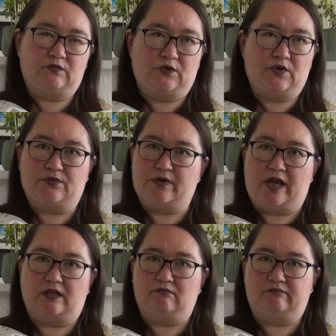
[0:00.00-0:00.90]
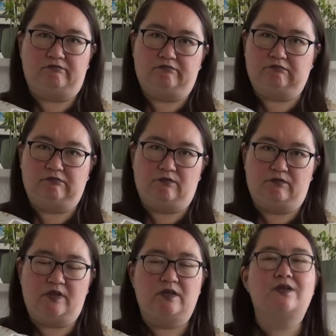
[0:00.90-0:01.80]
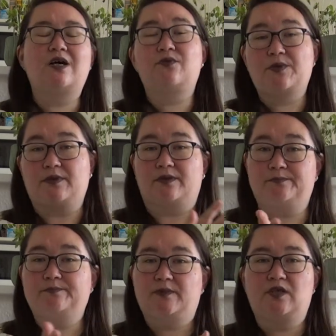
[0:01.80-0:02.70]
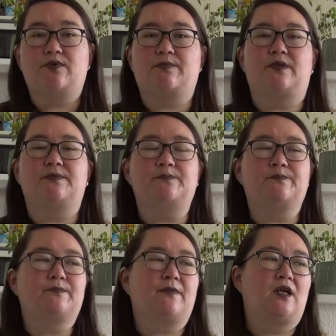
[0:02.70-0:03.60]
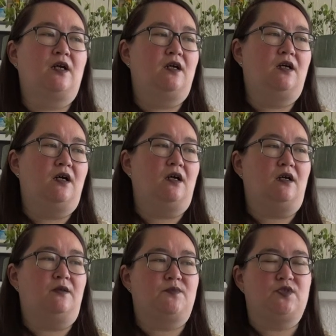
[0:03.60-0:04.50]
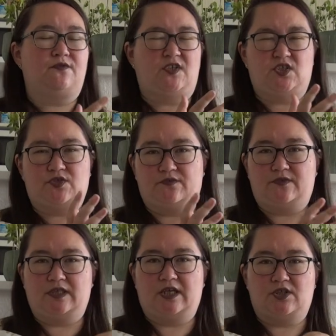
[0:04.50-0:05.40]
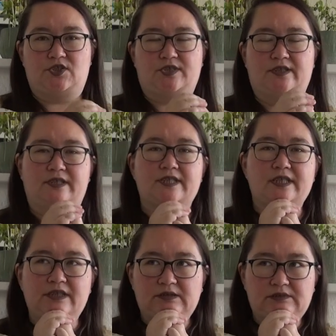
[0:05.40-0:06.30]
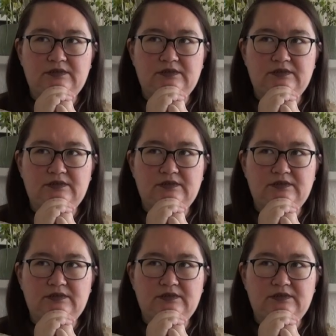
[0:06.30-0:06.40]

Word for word: grosgrain, a ribbon, a ribbon, um, to finish off the edges nicely.